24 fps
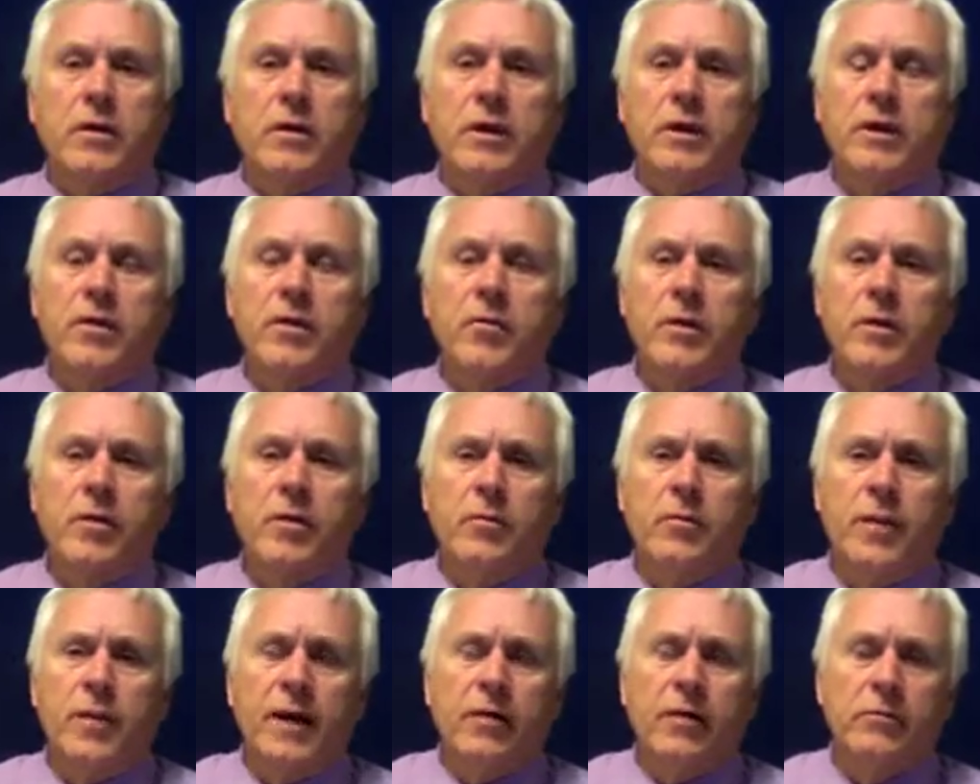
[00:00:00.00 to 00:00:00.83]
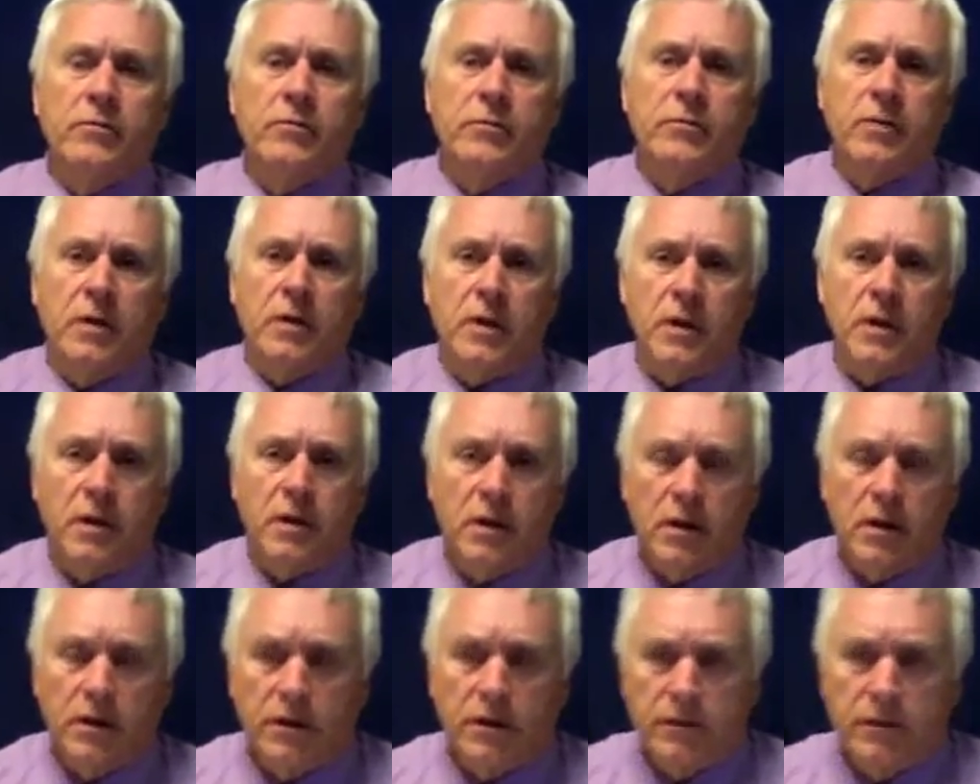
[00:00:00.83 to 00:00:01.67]
to you a little bit about
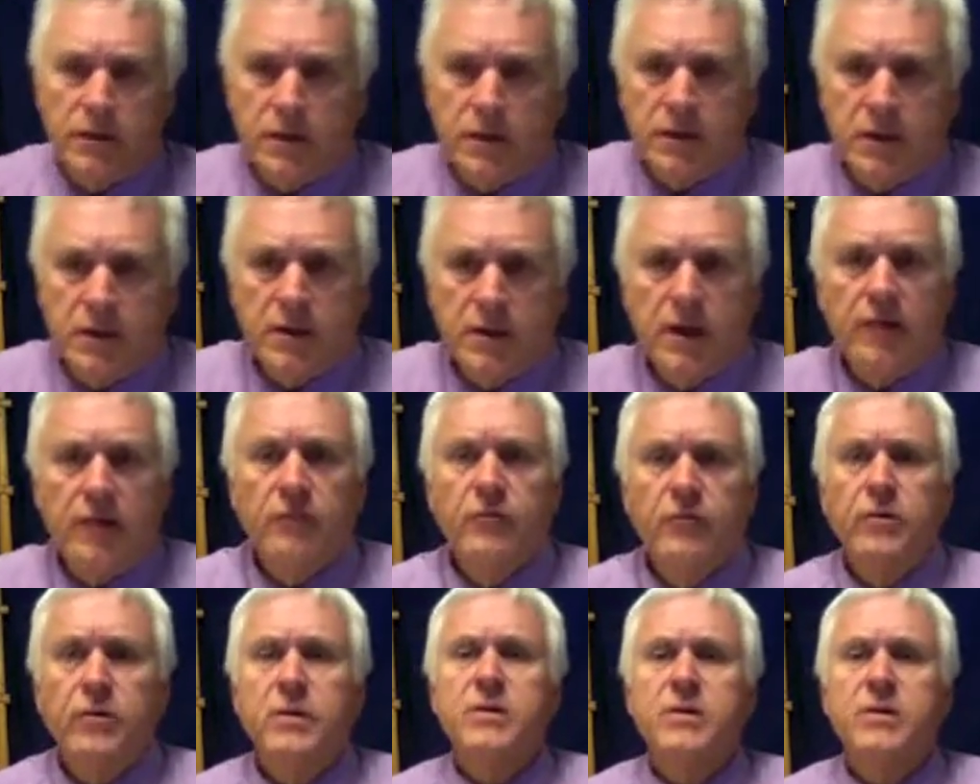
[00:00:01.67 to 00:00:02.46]
the California